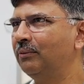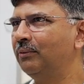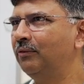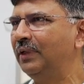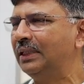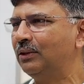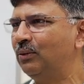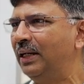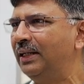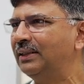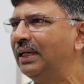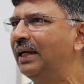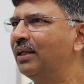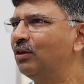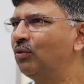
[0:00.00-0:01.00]
which is very
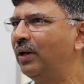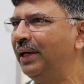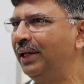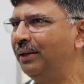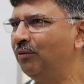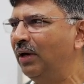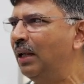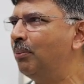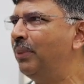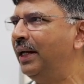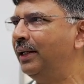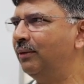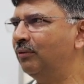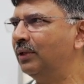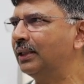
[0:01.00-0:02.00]
satisfying,
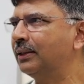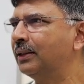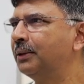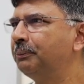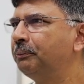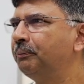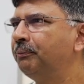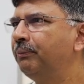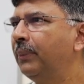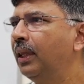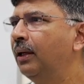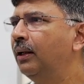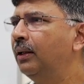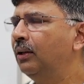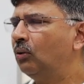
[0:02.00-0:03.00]
well-paid work.
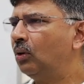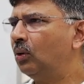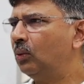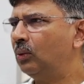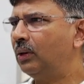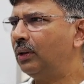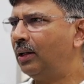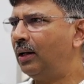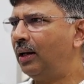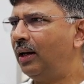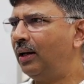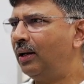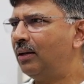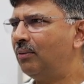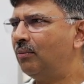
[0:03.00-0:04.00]
So
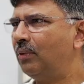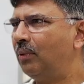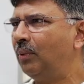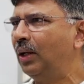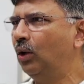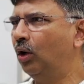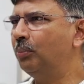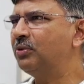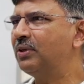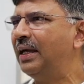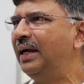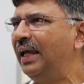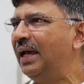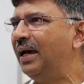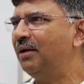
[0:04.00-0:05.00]
one hopes
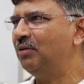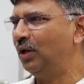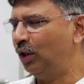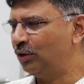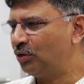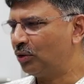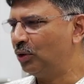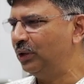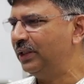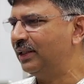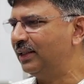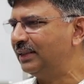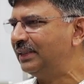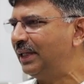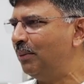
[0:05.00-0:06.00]
that AI will also go in
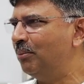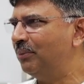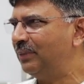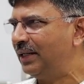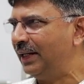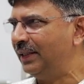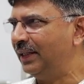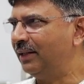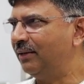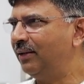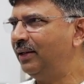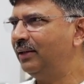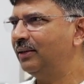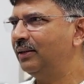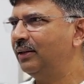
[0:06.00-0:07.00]
the same trajectory.